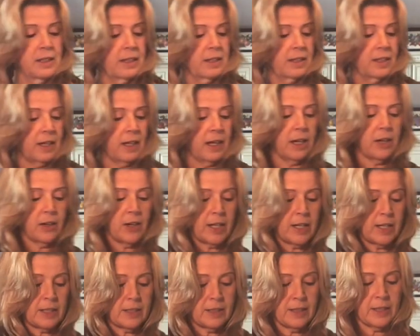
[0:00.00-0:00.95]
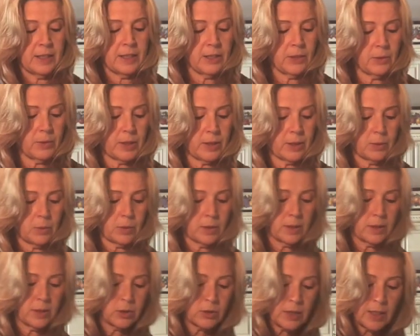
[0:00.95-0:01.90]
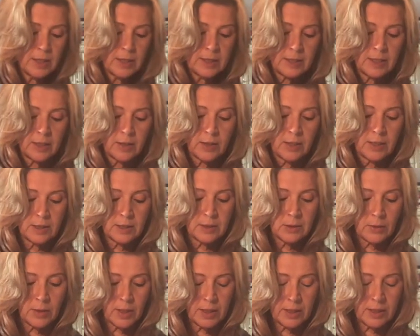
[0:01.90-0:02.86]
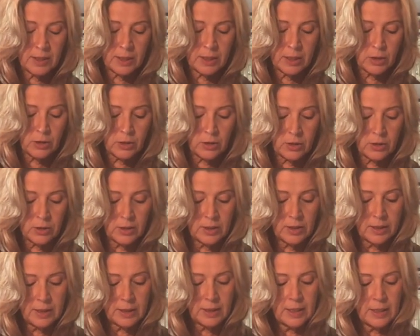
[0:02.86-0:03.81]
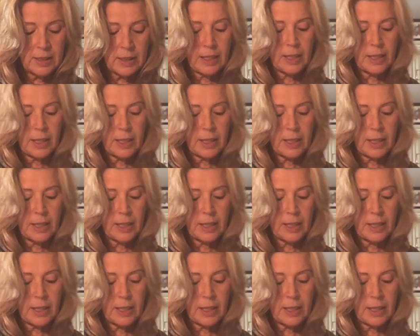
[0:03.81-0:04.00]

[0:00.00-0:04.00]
All right, here we go. We're gonna try to stick this right in here, and